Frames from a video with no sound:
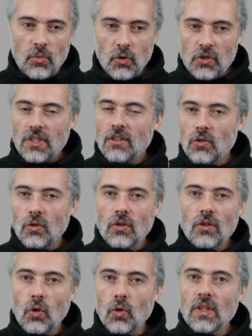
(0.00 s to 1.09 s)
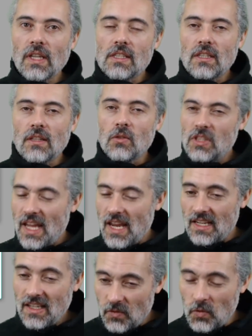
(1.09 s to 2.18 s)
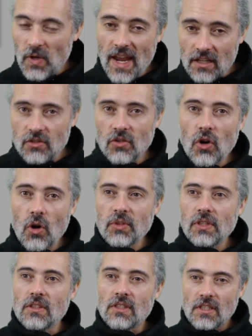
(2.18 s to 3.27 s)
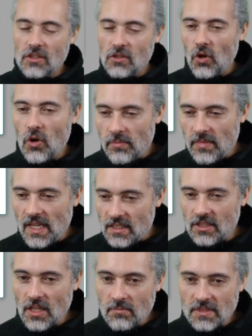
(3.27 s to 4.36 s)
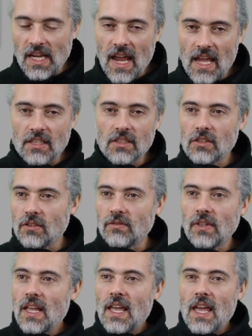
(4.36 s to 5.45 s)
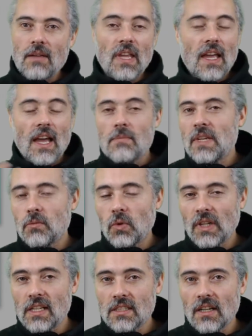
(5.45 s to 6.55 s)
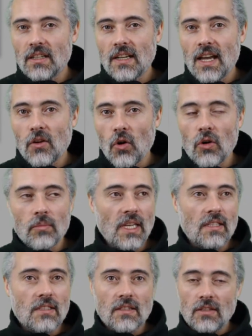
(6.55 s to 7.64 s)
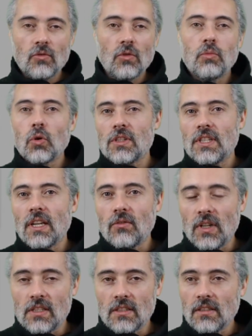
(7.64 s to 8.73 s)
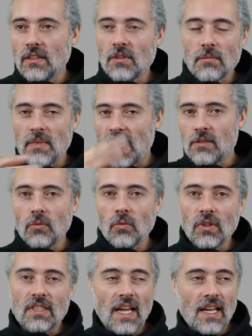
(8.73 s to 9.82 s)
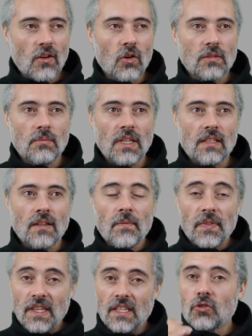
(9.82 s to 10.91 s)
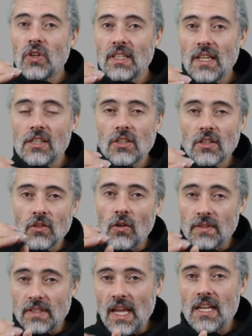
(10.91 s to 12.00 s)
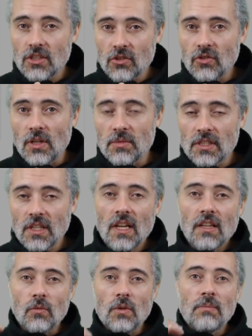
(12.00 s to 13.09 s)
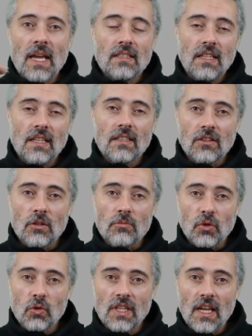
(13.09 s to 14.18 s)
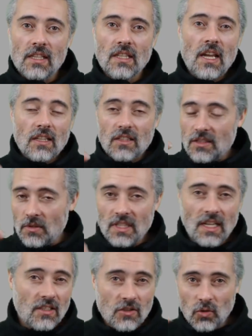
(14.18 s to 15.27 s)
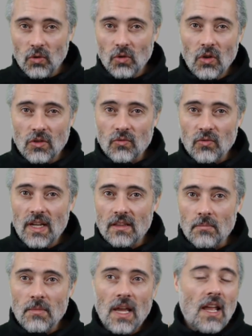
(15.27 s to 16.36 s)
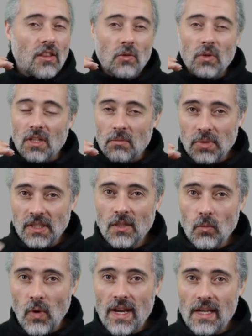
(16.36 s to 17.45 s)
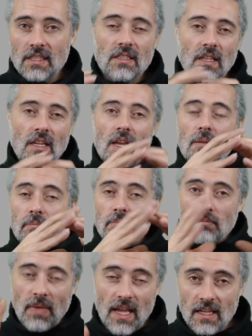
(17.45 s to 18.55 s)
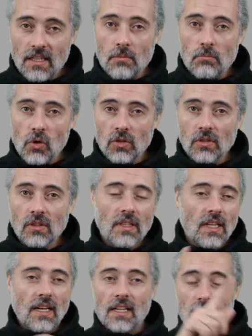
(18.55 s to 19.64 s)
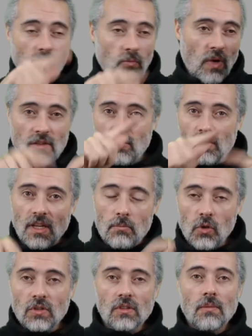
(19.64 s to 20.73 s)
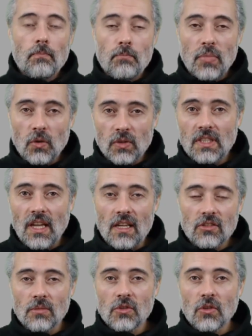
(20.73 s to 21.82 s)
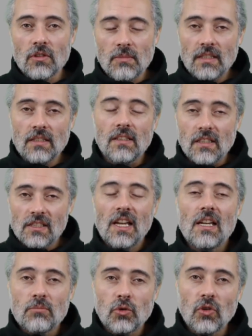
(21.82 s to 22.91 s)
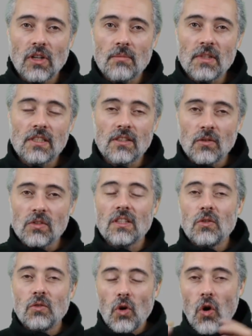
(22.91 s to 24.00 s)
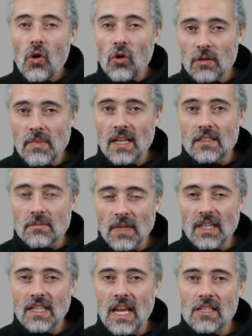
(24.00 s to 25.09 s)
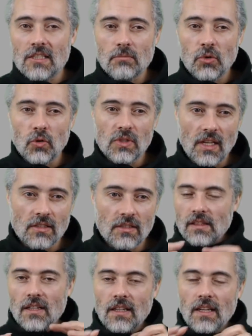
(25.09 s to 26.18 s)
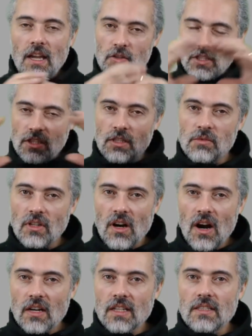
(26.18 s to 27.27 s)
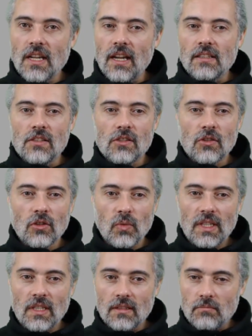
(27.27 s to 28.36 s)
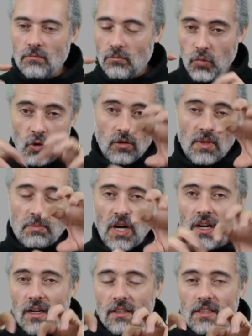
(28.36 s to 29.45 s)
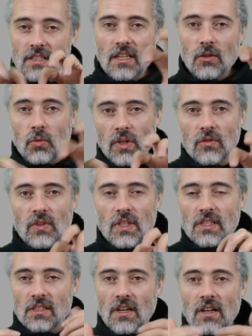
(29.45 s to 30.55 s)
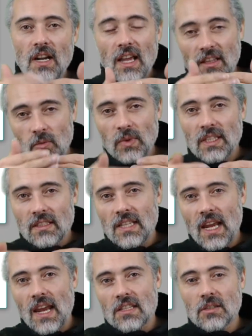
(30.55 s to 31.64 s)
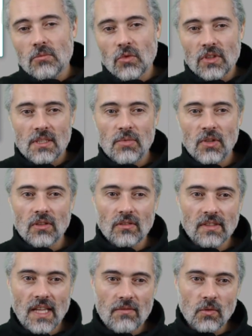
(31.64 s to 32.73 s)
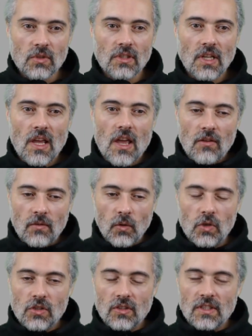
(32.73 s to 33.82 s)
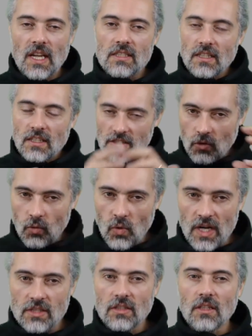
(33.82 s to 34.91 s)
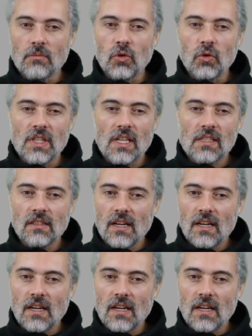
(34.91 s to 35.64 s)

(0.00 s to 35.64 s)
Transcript: boosting your coding skills to give you extra options to just automate some tasks of, I mean, when I started, I automated the report generation that the management wanted. I automated the creation of test scripts that were mandated in our process because it was taking so long to write them. They were complete waste. But I had a model and I just went through that model, built the test scripts automatically because I had programming skills that could augment my testing process. Learning how systems are architected so that we can pull them apart, understand where the risks are, and that we can test at more deeper levels. Focus on testing as a questioning process,